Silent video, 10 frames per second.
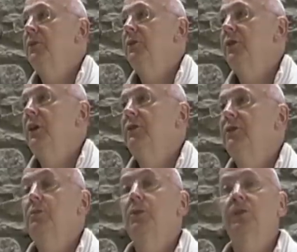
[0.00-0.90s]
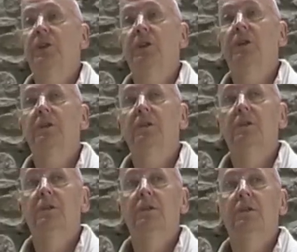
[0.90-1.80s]
to face the music,
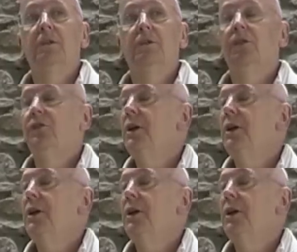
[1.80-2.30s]
to